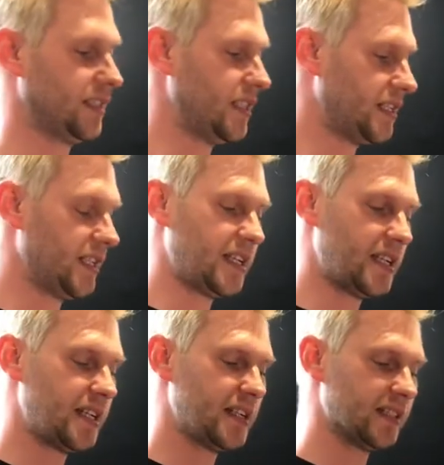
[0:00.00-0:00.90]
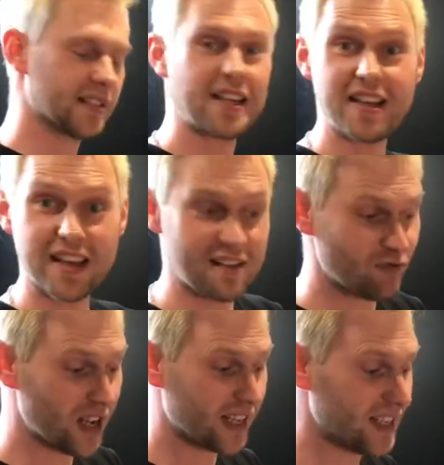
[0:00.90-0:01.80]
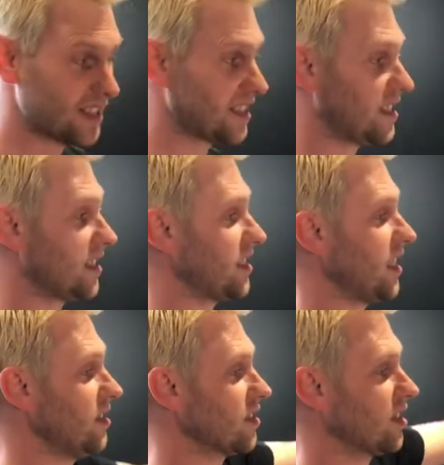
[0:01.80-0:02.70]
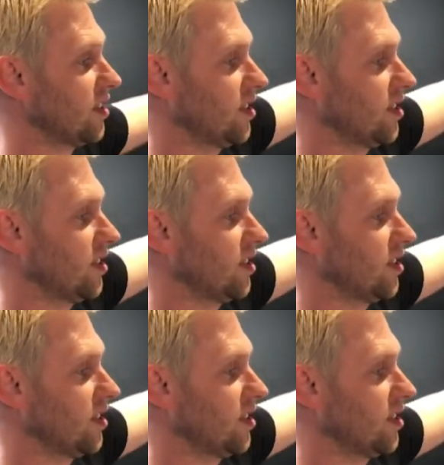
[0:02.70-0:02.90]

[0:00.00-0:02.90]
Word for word: Dee, dee, dee. See, it really is as easy as this.